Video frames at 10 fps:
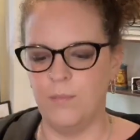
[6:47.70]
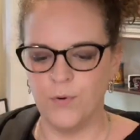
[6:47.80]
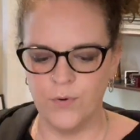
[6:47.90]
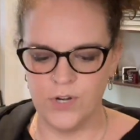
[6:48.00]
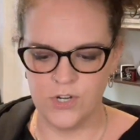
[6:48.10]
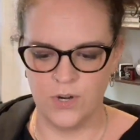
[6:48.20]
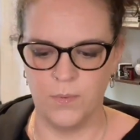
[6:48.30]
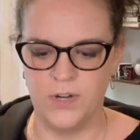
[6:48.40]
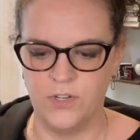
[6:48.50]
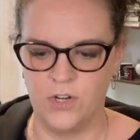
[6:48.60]
pretty sure
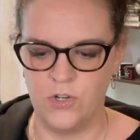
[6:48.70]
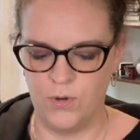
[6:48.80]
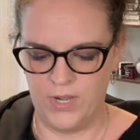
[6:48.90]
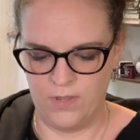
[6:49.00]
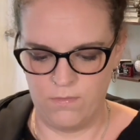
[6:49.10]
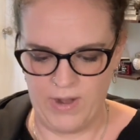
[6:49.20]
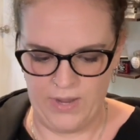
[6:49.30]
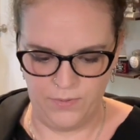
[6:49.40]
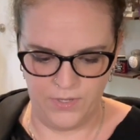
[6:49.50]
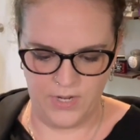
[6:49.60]
we're gonna start joining them
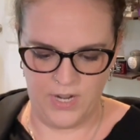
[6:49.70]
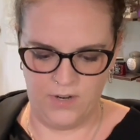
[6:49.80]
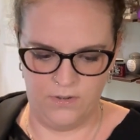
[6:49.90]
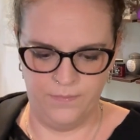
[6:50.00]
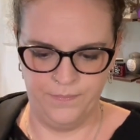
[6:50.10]
around now,